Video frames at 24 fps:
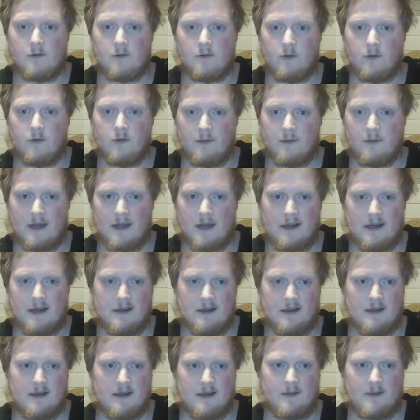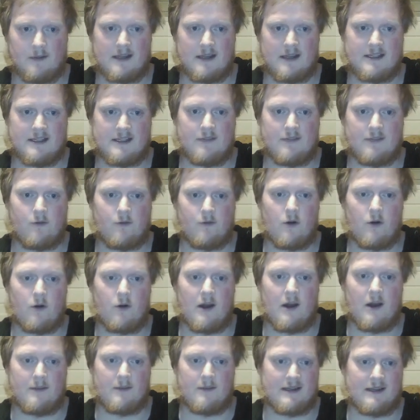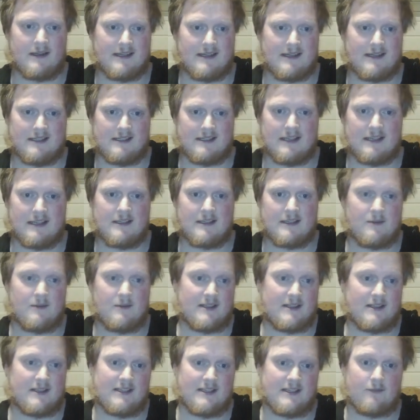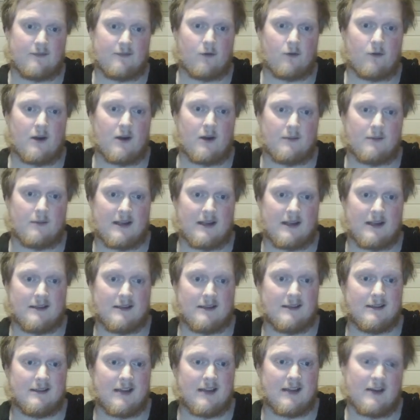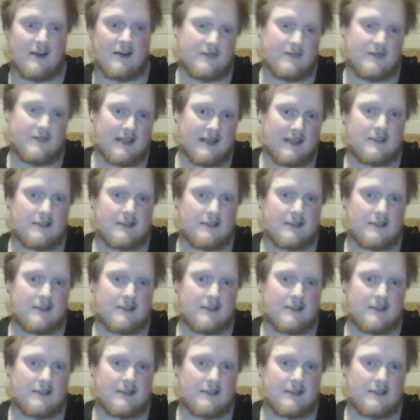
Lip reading: he played d4, I played e6, he played c4, I played knight f6.